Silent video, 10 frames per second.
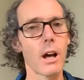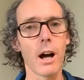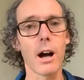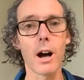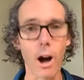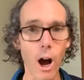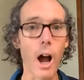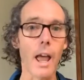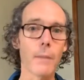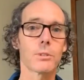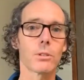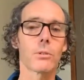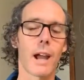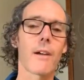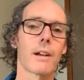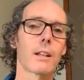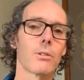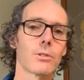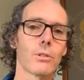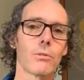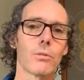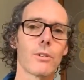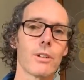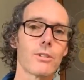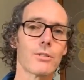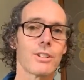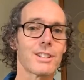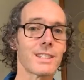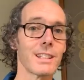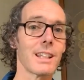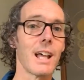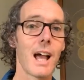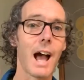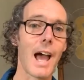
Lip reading: I am still carrying low self-worth issues. It's still